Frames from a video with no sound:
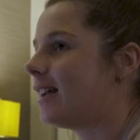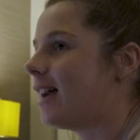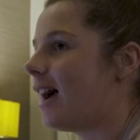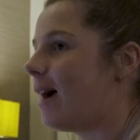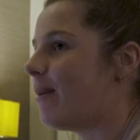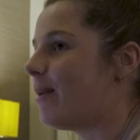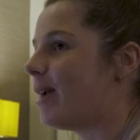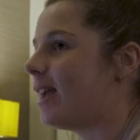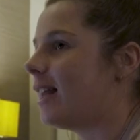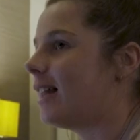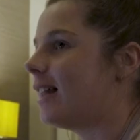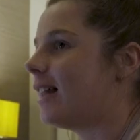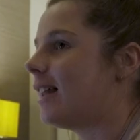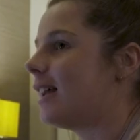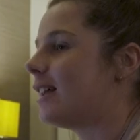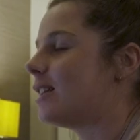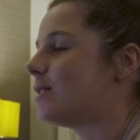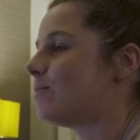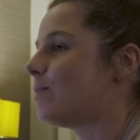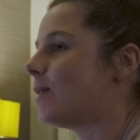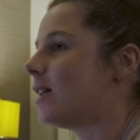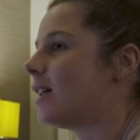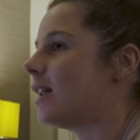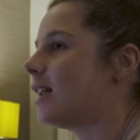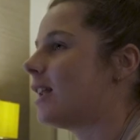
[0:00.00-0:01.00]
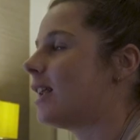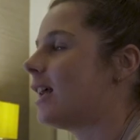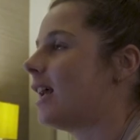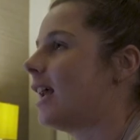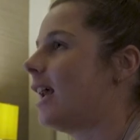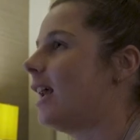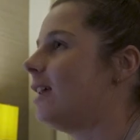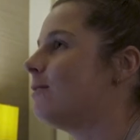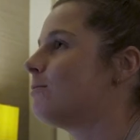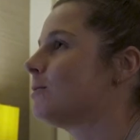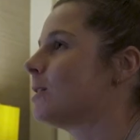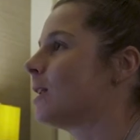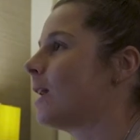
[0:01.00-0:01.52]
I mean, it's been
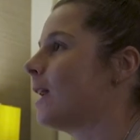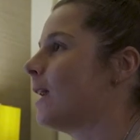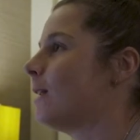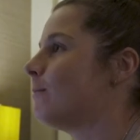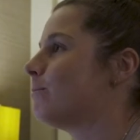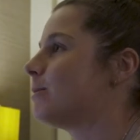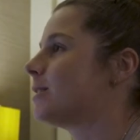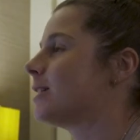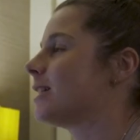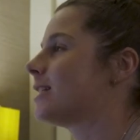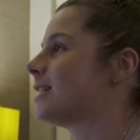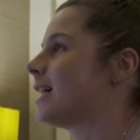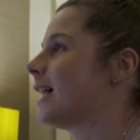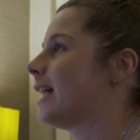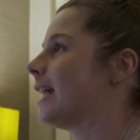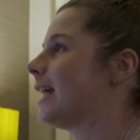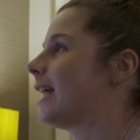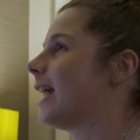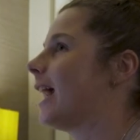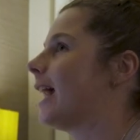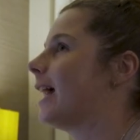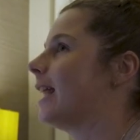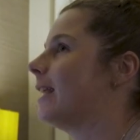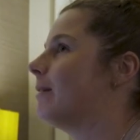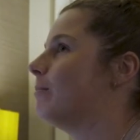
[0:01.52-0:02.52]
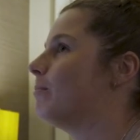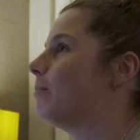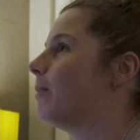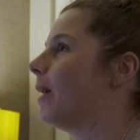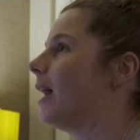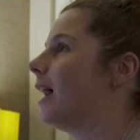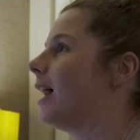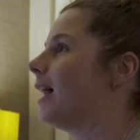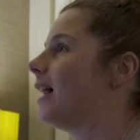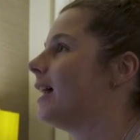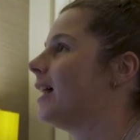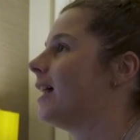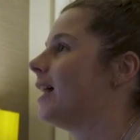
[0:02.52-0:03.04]
heaps and heaps to take in,
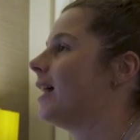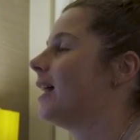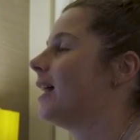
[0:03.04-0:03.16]
but